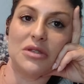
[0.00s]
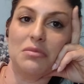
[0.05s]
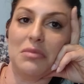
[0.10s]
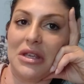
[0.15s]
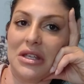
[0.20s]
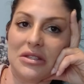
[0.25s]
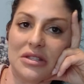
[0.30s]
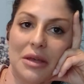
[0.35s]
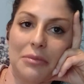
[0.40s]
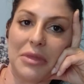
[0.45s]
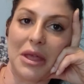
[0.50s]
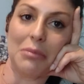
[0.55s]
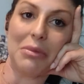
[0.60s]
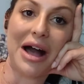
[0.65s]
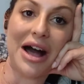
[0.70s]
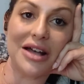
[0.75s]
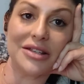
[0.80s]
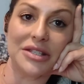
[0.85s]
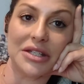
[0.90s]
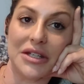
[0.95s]
mean something
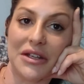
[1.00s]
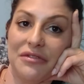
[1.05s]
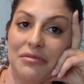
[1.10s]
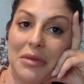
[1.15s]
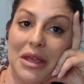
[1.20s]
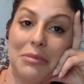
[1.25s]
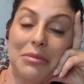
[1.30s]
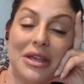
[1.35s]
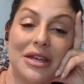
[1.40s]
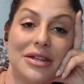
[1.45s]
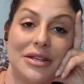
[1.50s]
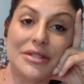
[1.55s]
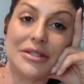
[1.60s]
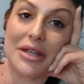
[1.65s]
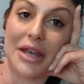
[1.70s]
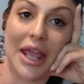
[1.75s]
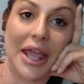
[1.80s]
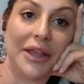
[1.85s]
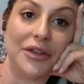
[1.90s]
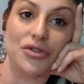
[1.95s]
positive. Maybe it is
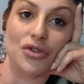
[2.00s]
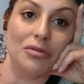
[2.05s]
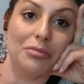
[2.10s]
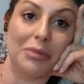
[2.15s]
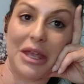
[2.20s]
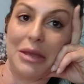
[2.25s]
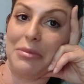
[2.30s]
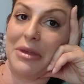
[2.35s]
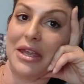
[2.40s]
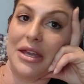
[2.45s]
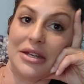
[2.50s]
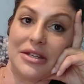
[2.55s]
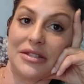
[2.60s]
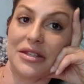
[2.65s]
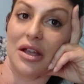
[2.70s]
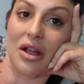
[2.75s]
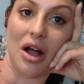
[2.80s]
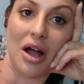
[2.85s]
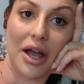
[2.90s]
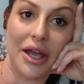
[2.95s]
an angel, maybe it is
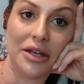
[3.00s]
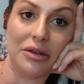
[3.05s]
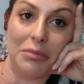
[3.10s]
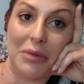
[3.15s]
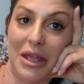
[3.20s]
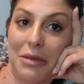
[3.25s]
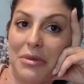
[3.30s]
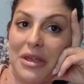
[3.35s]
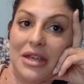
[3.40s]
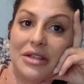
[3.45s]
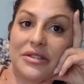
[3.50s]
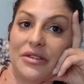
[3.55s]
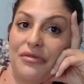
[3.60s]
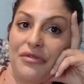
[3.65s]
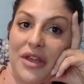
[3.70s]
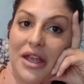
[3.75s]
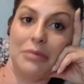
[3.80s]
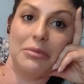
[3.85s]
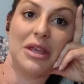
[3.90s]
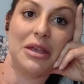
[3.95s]
a guide, maybe it's a
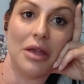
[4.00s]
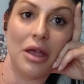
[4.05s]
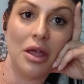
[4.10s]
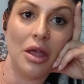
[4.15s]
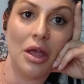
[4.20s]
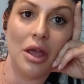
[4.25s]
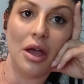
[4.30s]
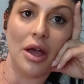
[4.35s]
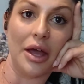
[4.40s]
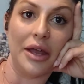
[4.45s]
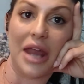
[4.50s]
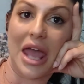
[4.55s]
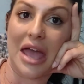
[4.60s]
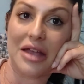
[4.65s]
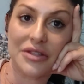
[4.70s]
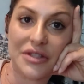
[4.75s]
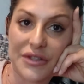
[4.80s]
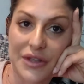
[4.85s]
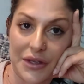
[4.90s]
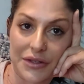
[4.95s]
family, an
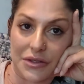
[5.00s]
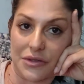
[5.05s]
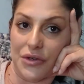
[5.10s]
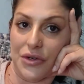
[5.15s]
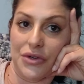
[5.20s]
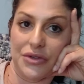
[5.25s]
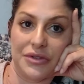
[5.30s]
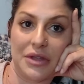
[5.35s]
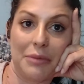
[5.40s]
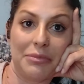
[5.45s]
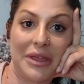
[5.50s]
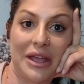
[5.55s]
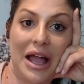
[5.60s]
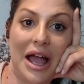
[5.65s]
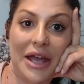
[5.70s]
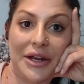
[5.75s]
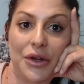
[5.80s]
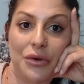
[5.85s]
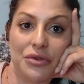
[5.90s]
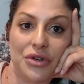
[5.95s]
ancestor or something.
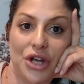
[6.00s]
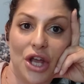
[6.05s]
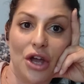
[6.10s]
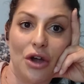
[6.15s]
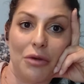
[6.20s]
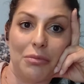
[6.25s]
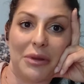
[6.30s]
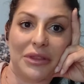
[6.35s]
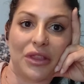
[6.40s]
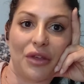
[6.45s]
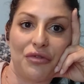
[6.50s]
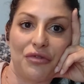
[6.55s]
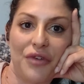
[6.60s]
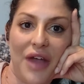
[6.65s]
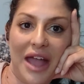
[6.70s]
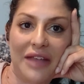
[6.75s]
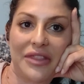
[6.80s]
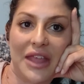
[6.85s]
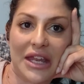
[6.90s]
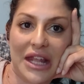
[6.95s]
I don't know. But the
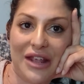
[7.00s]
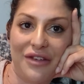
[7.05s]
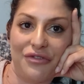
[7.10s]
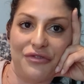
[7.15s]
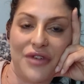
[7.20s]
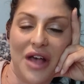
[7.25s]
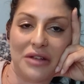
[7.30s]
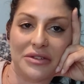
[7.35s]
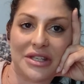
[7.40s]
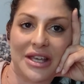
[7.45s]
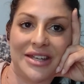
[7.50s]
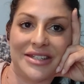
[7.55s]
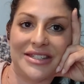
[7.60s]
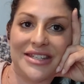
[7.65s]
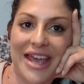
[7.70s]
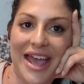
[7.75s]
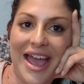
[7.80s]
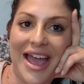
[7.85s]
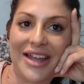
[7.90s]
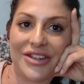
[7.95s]
fact that he felt
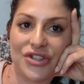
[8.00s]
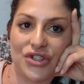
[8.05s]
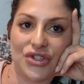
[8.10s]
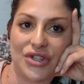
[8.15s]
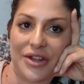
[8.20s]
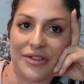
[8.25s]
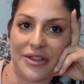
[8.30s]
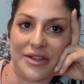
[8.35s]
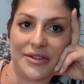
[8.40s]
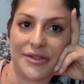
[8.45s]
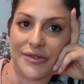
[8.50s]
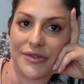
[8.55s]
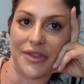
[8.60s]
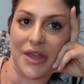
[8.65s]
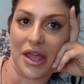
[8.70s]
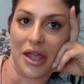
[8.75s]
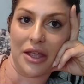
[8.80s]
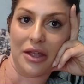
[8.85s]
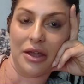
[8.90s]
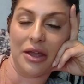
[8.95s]
attached to this
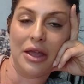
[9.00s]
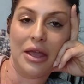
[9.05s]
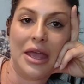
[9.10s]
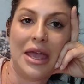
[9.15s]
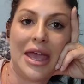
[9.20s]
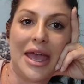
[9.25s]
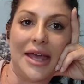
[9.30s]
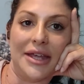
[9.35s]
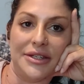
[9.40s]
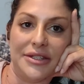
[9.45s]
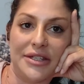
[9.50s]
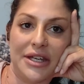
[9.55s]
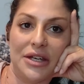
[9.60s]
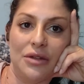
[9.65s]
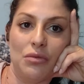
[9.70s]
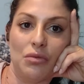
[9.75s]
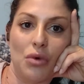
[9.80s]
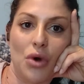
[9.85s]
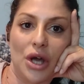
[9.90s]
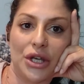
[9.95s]
thing and
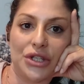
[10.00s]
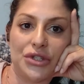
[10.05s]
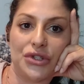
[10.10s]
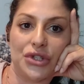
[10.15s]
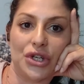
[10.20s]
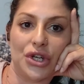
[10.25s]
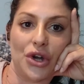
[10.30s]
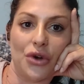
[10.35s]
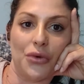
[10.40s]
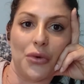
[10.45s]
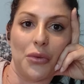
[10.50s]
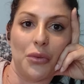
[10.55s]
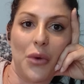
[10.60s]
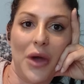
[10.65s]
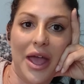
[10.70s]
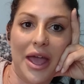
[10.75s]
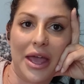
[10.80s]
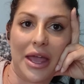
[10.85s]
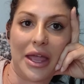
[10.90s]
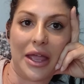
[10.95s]
didn't want it to go
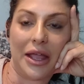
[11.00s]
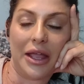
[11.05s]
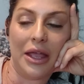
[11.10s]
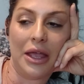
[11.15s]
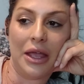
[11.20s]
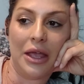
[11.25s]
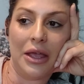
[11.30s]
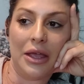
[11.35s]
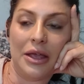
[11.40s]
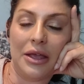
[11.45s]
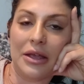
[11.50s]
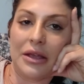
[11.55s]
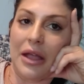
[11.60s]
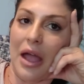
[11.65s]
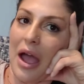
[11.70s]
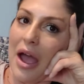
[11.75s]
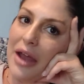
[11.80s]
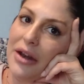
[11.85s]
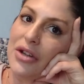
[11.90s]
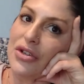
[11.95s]
away
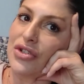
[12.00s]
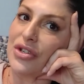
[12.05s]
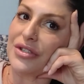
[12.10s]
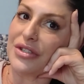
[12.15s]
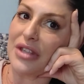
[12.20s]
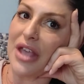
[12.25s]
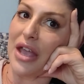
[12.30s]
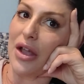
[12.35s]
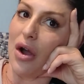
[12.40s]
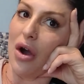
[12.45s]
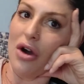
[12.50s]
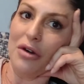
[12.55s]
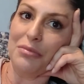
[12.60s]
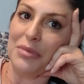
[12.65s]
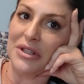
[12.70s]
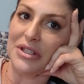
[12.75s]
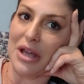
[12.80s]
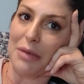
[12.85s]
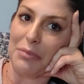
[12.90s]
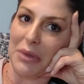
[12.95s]
kind of just like
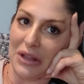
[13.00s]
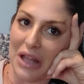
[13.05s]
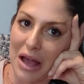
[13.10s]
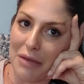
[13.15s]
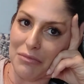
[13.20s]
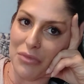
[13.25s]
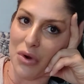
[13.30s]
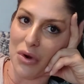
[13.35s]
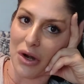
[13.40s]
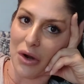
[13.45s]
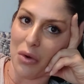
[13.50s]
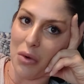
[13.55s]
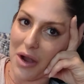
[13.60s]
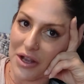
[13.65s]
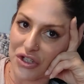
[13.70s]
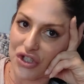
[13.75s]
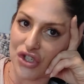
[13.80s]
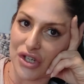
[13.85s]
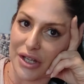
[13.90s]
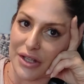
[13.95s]
opened up a lot more
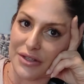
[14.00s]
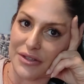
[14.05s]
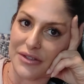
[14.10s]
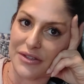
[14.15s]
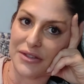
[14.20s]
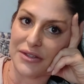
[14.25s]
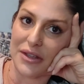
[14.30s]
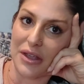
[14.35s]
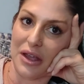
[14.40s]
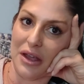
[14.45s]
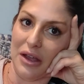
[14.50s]
questions